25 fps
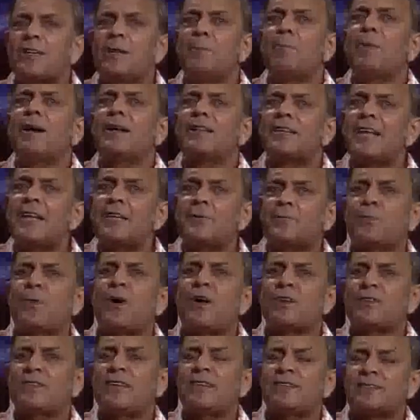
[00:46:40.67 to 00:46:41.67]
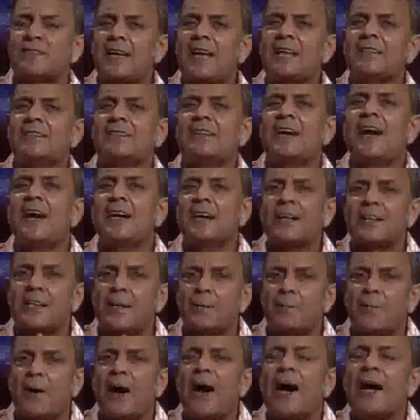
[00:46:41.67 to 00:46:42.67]
but this process does start on the
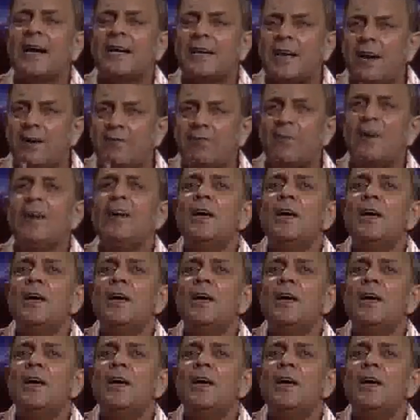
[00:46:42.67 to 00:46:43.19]
part of